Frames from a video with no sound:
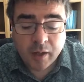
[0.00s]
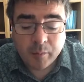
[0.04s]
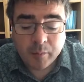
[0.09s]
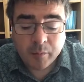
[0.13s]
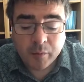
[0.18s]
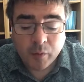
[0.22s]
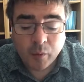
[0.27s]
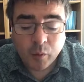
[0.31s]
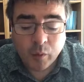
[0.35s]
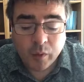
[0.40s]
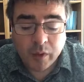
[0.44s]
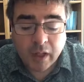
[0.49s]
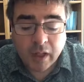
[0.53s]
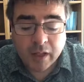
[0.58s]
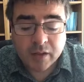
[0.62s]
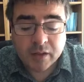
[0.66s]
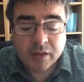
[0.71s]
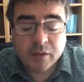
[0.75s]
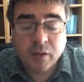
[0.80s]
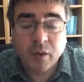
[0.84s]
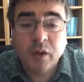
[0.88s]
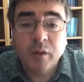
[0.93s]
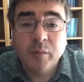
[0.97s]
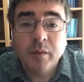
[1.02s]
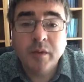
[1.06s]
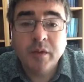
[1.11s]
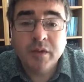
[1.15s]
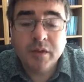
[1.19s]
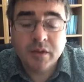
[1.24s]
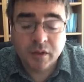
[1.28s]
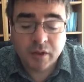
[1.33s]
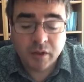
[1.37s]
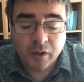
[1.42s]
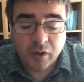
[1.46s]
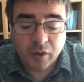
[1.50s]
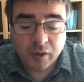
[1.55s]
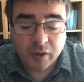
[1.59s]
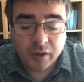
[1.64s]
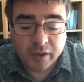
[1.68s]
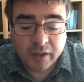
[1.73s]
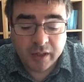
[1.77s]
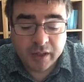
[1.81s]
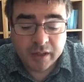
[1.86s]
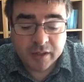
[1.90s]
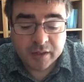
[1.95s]
known as Solomon's
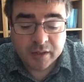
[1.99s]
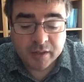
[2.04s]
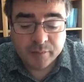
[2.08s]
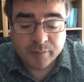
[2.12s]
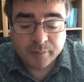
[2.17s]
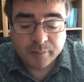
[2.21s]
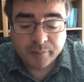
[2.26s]
Colonnade.